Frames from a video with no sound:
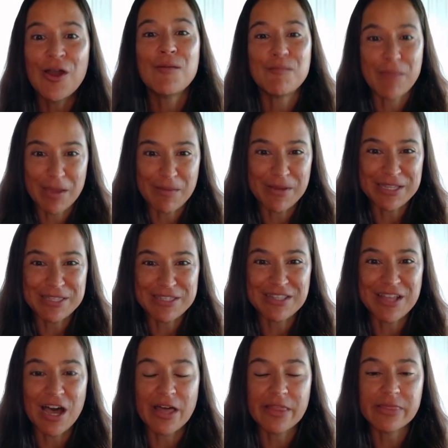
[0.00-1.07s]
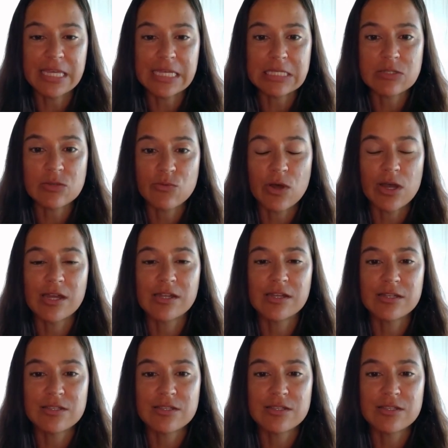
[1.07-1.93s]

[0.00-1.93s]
Maybe it's not this one.